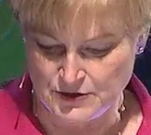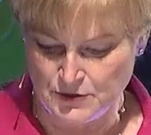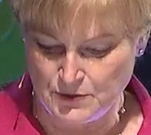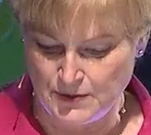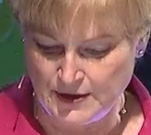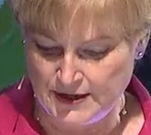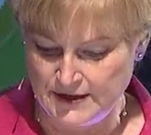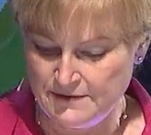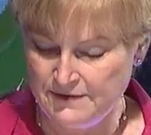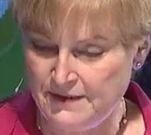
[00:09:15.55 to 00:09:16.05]

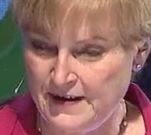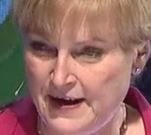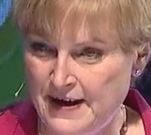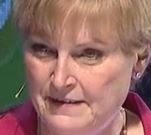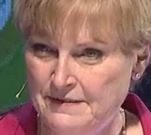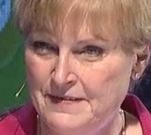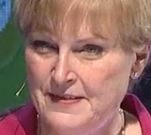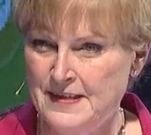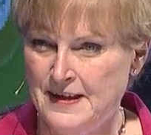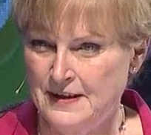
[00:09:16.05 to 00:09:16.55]

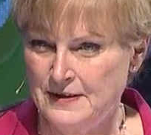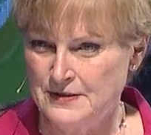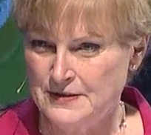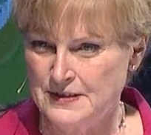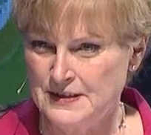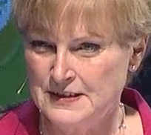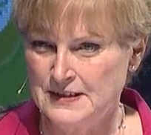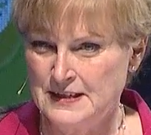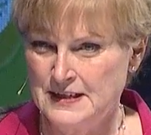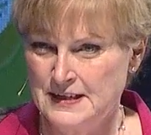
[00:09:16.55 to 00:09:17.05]

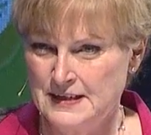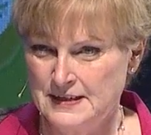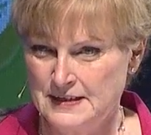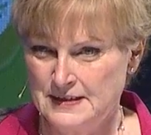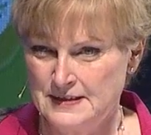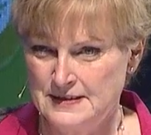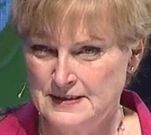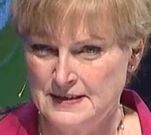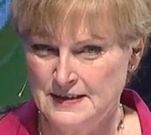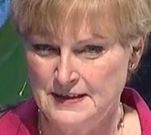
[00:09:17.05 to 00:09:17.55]
25,000
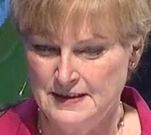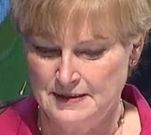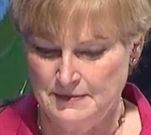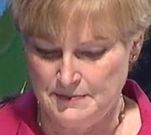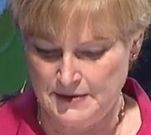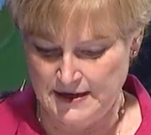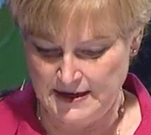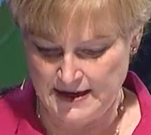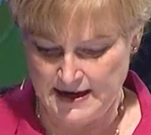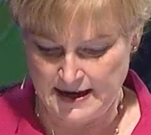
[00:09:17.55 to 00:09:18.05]
kids in the
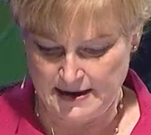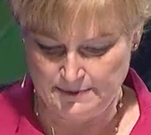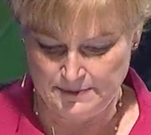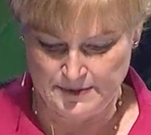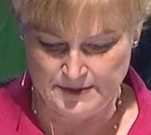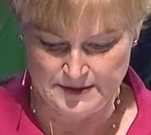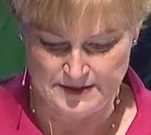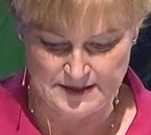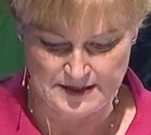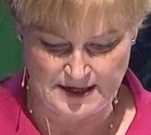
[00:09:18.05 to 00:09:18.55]

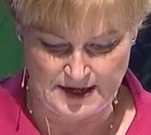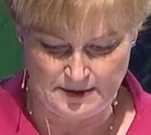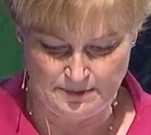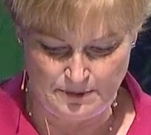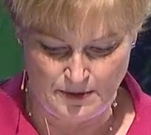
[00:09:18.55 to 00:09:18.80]
Minneapolis, St.